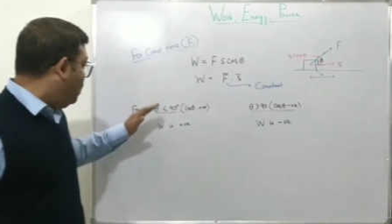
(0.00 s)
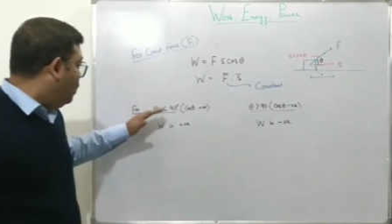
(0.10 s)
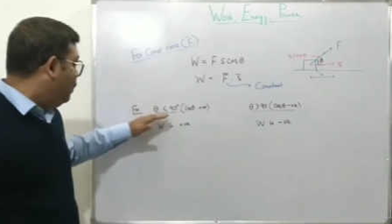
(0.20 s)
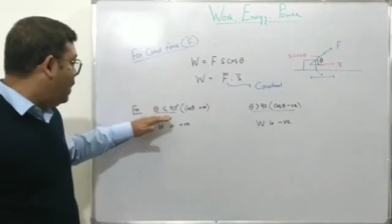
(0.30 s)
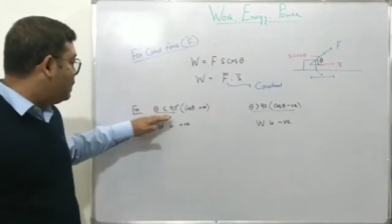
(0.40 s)

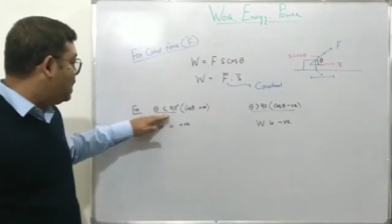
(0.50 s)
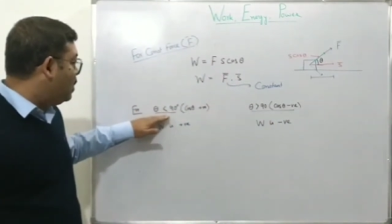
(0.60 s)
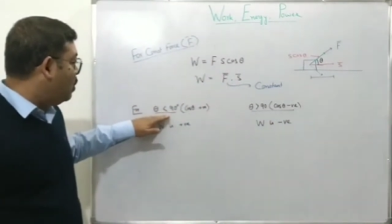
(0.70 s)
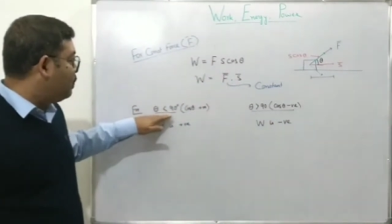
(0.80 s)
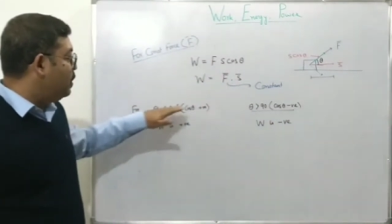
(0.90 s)
we have seen
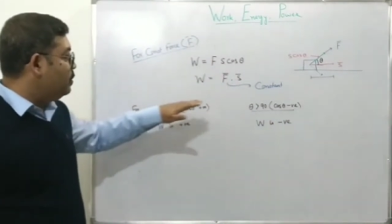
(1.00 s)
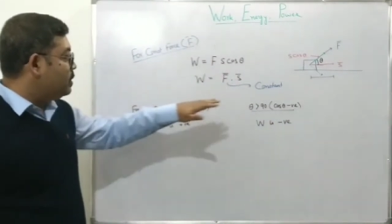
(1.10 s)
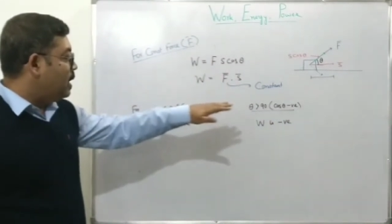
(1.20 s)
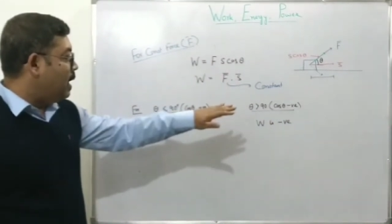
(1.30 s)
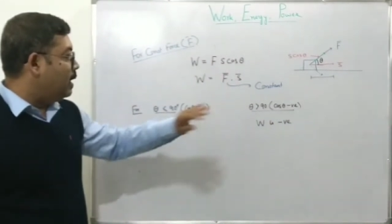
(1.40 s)
obtuse
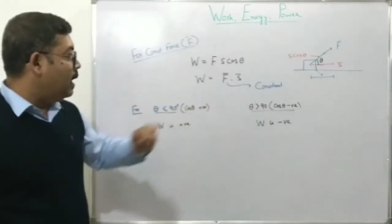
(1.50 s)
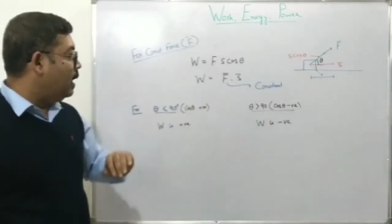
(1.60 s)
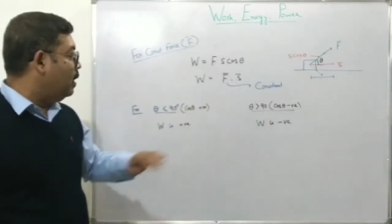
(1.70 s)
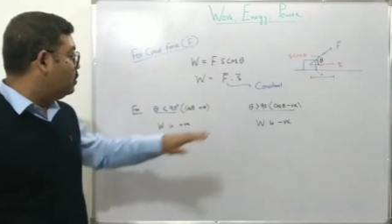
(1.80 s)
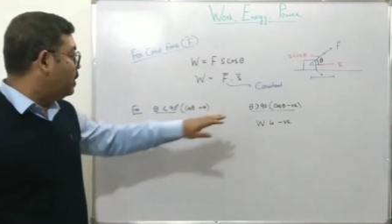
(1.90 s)
and
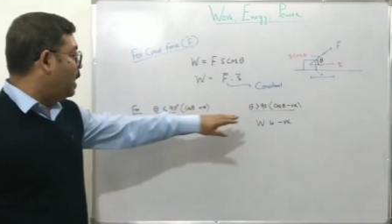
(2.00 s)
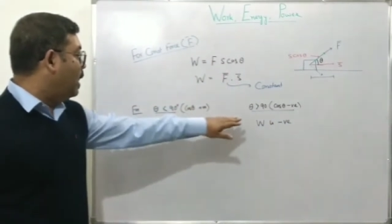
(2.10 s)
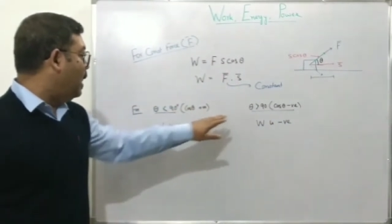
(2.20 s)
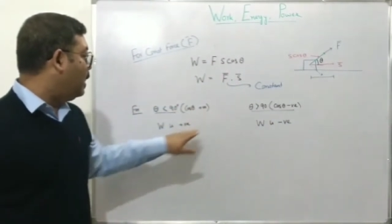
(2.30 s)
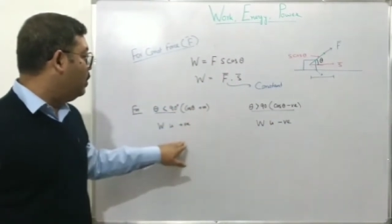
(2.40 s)

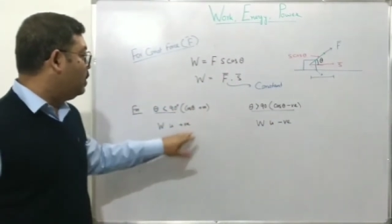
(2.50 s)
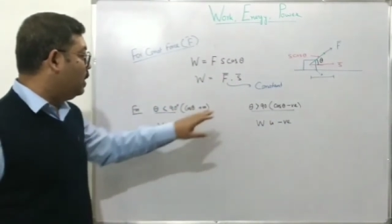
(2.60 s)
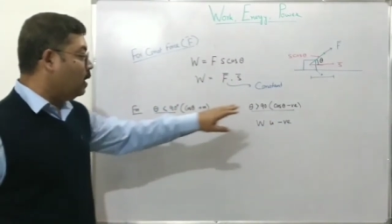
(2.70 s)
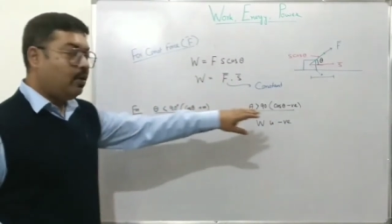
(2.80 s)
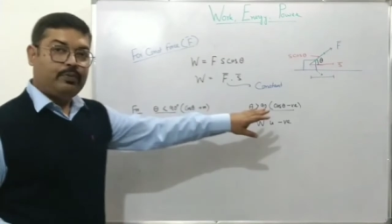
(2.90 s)
acute
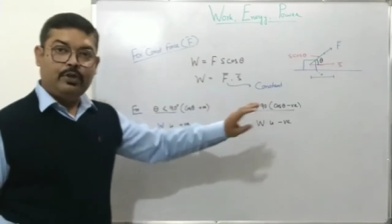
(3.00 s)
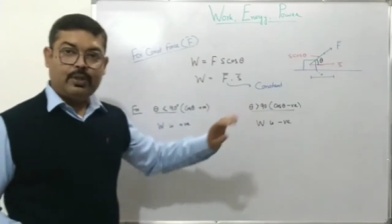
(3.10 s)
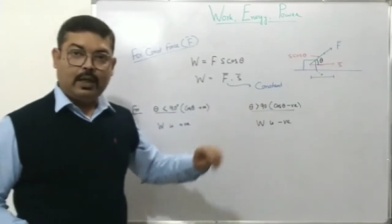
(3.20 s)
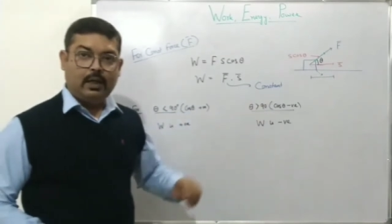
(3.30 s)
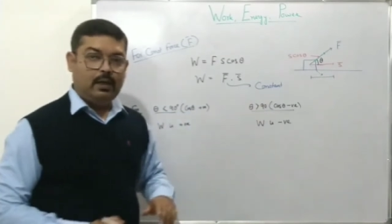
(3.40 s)
and obtuse
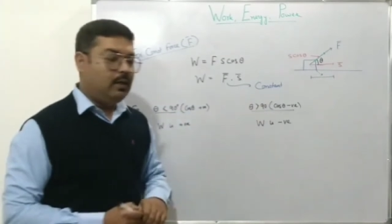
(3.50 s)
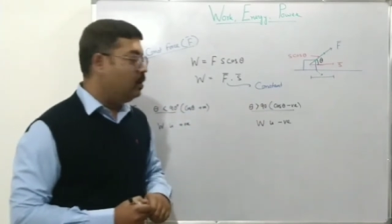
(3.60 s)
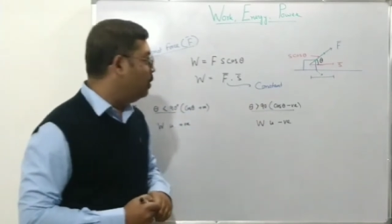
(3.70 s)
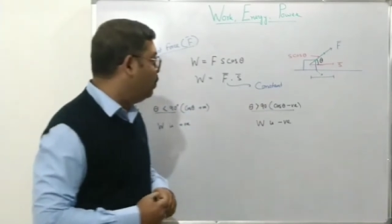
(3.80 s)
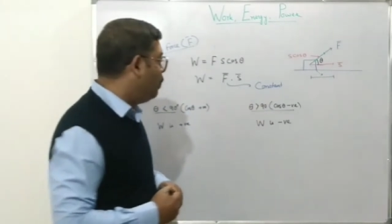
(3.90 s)
angle.
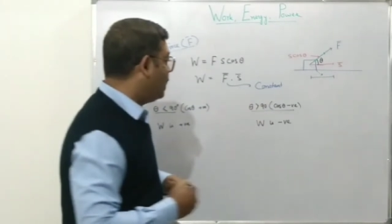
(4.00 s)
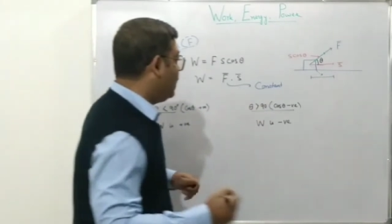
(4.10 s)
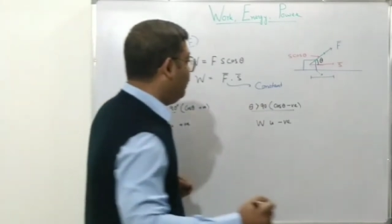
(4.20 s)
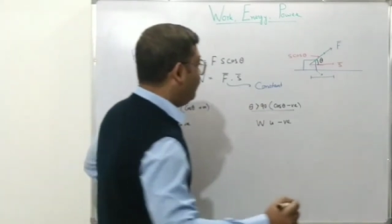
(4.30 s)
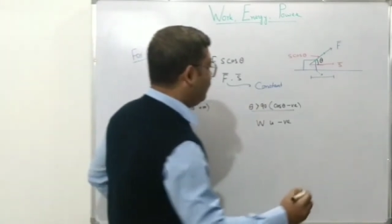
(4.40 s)
What if